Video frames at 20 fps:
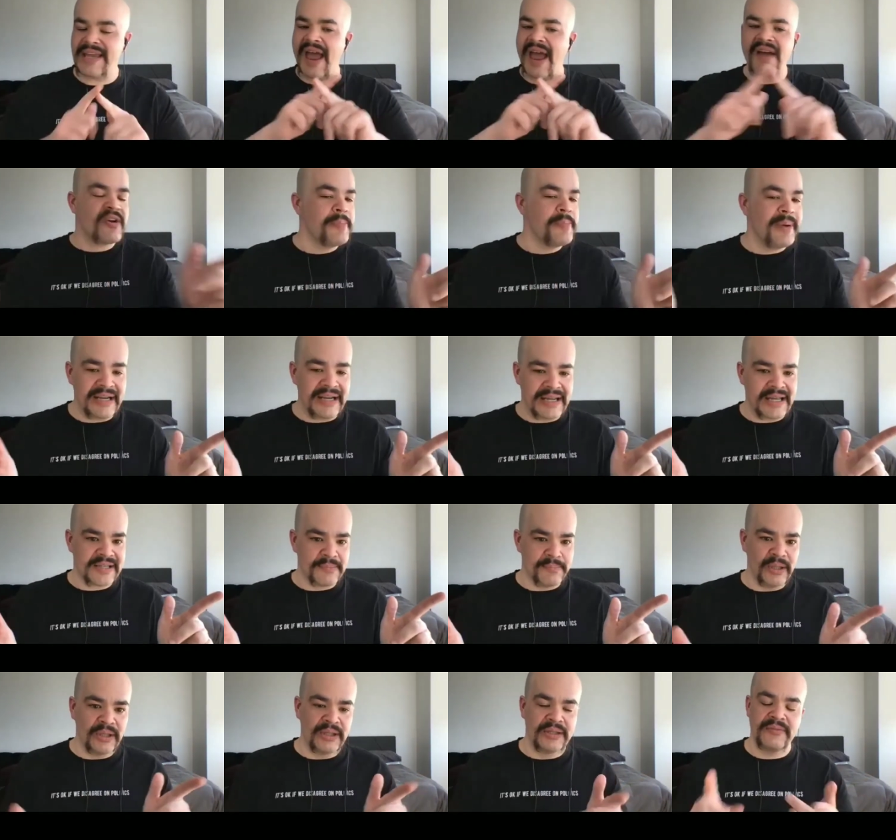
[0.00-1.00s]
Everybody gets a
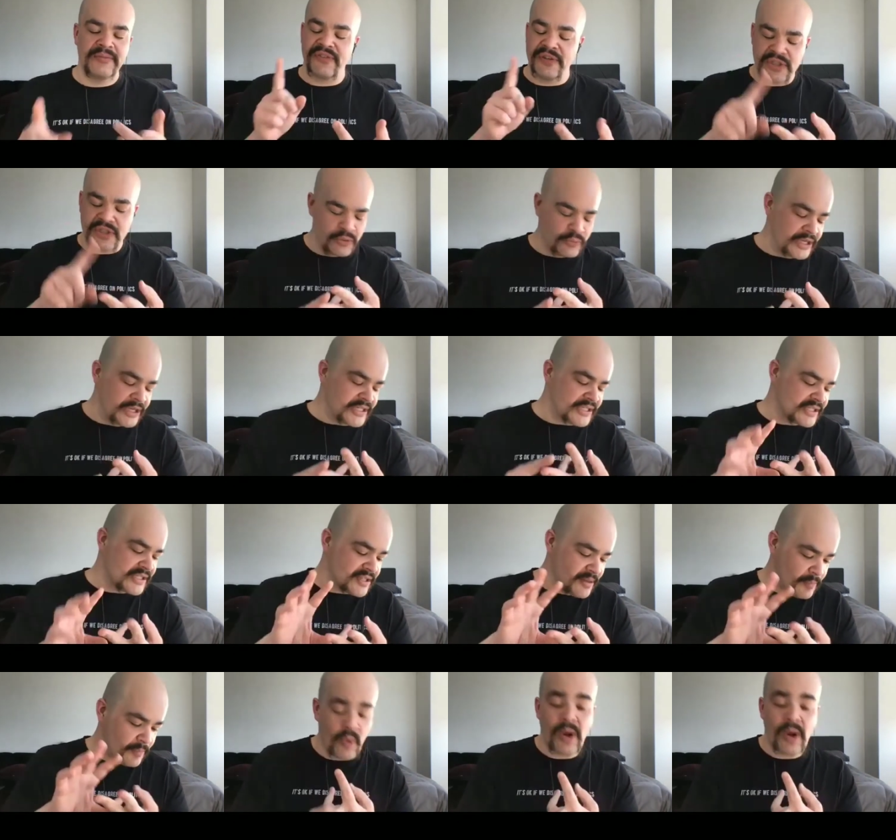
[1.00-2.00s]
bullet for two reasons.
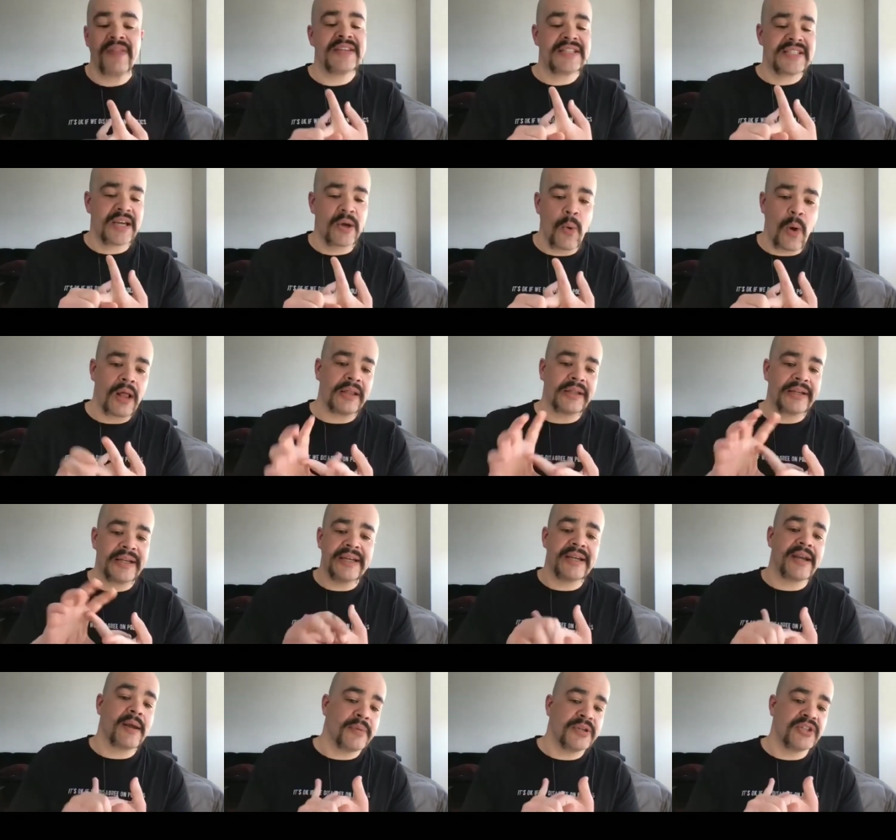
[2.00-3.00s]
Number one, it's equality.
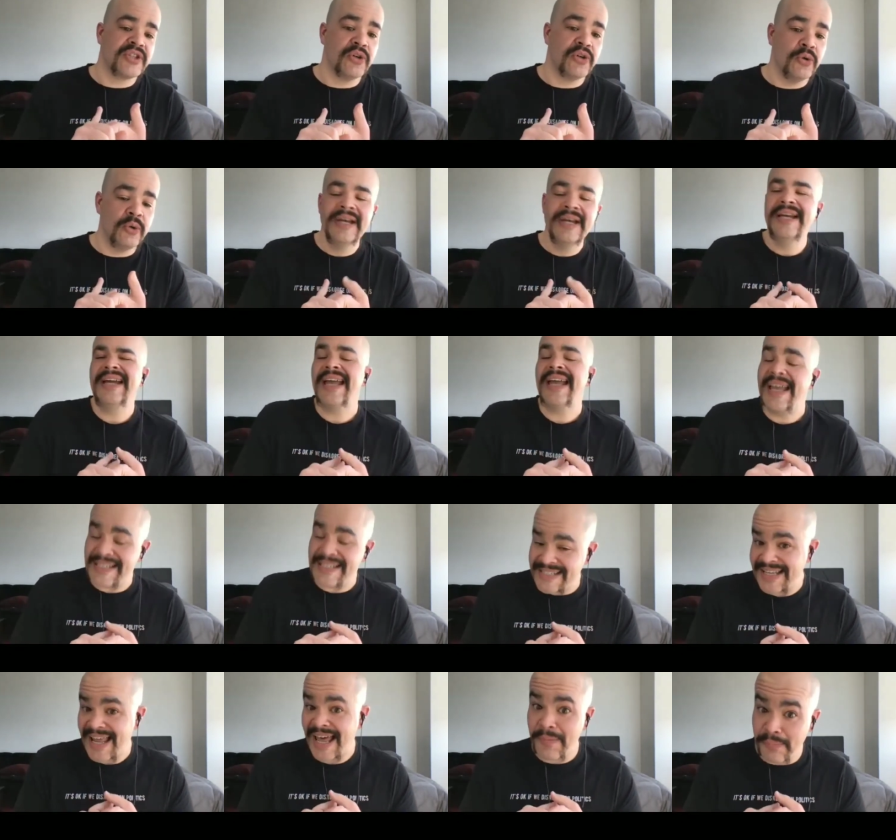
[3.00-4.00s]
And number two, it's
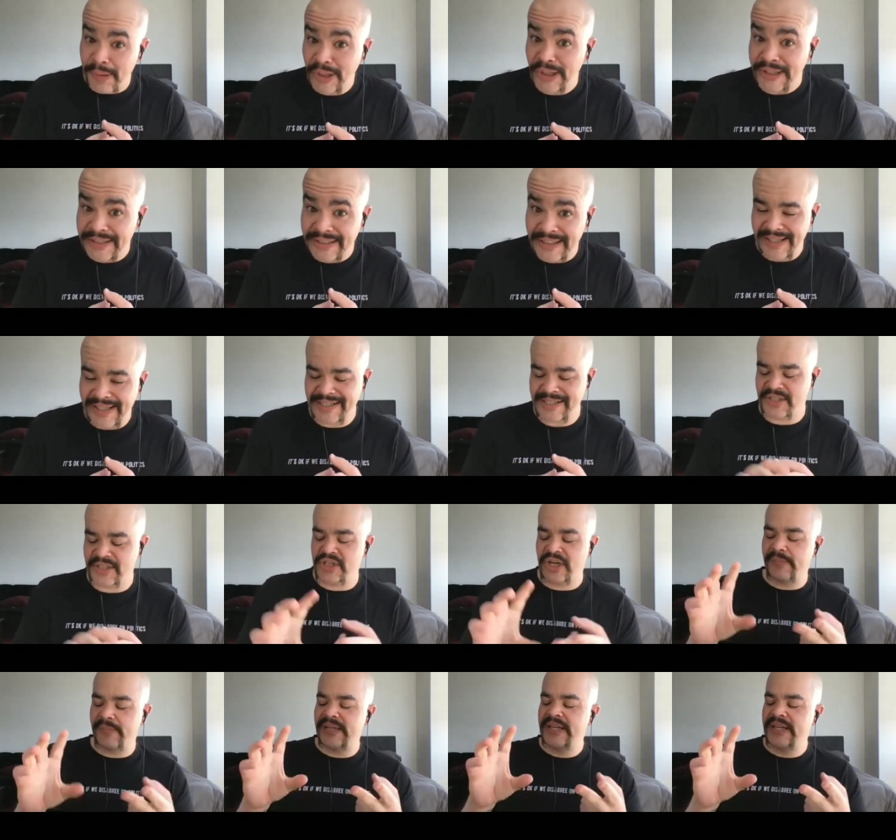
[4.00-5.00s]
not a bullet, ladies and
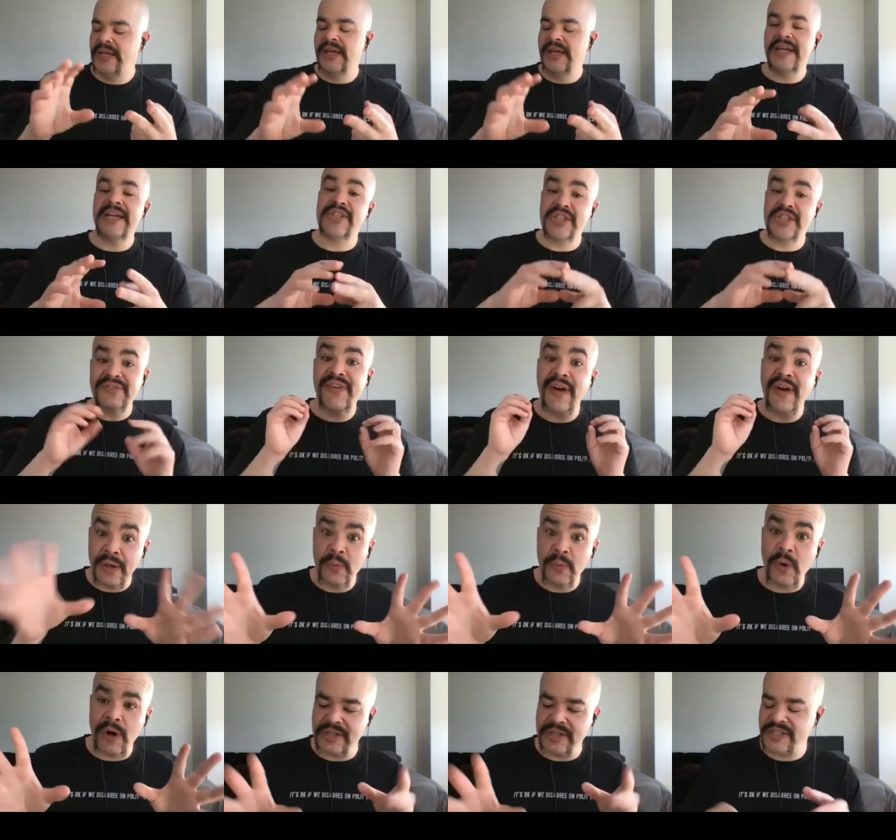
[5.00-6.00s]
gentlemen. It's just fucking
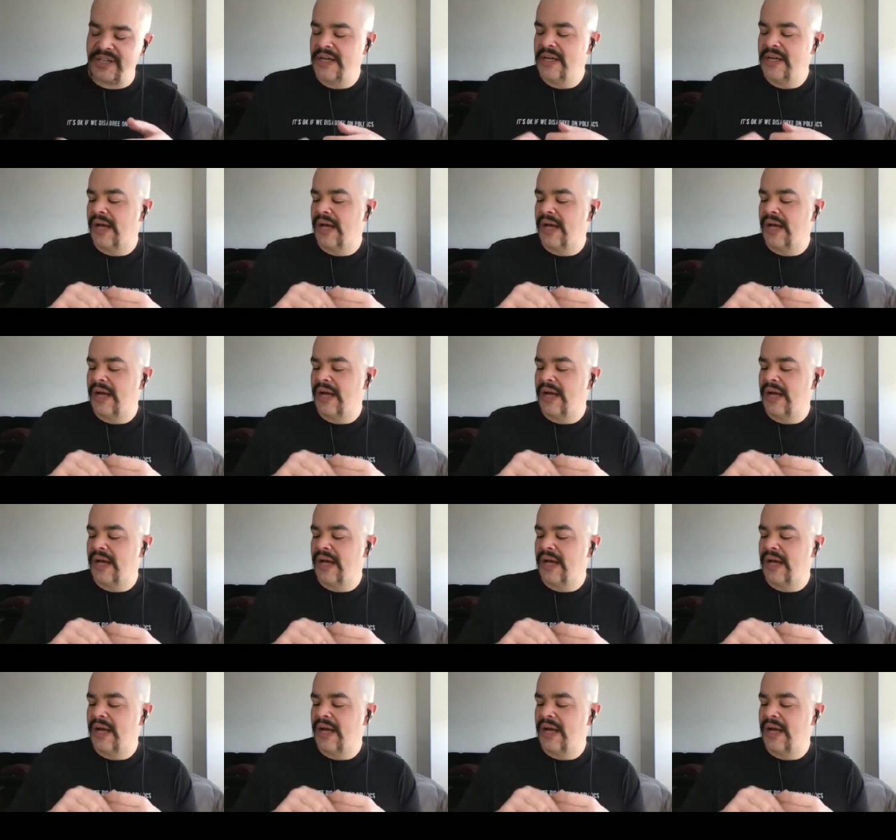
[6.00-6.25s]
words.